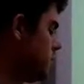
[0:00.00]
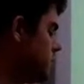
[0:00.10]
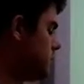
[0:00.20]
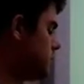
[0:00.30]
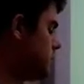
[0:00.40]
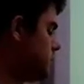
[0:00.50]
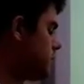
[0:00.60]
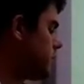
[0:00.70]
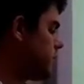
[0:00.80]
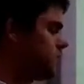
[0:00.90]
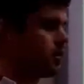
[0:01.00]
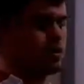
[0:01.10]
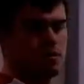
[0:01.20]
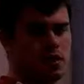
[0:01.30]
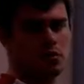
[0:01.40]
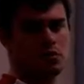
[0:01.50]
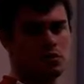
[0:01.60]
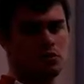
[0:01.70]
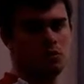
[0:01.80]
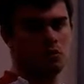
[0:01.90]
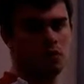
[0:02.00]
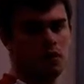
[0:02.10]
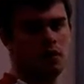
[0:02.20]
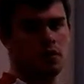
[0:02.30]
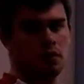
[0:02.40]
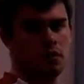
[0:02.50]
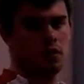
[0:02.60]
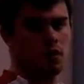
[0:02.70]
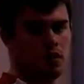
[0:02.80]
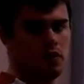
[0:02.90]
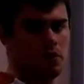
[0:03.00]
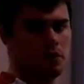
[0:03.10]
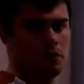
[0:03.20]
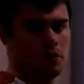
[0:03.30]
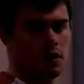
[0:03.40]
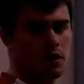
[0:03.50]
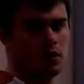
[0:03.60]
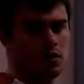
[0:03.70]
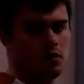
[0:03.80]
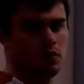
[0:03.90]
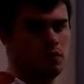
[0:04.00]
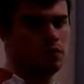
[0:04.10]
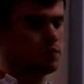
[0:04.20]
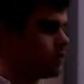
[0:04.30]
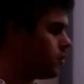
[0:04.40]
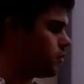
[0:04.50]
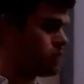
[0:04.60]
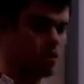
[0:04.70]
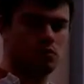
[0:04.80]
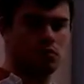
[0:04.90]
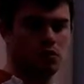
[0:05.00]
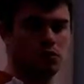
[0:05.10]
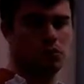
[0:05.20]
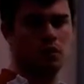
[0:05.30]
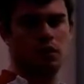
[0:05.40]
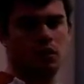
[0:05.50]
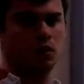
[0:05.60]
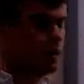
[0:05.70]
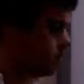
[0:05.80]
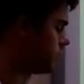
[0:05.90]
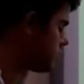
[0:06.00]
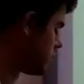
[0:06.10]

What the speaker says: This is all divided by the total number in the population or the total number in the